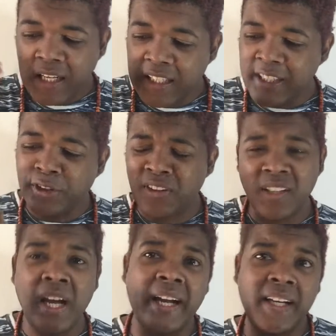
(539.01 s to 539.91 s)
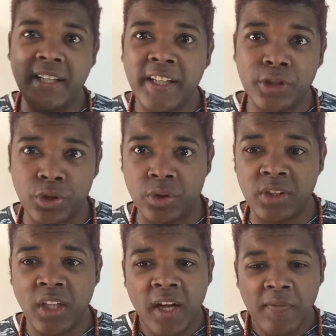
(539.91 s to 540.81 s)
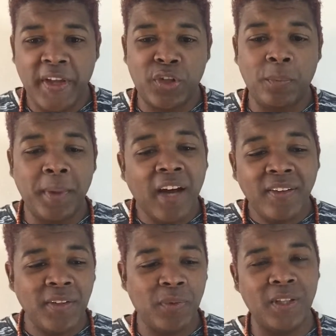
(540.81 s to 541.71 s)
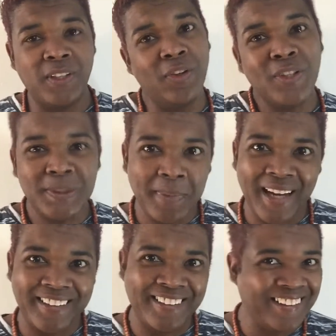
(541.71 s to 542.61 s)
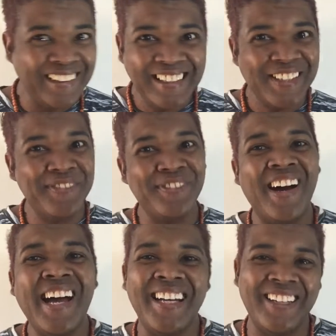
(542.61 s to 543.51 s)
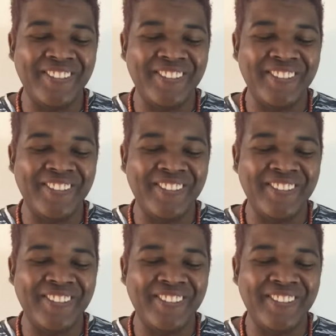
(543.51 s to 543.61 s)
Literal anger issues that you'll be out in the world and you're all smiling. You're like, oh, no, I'm fine.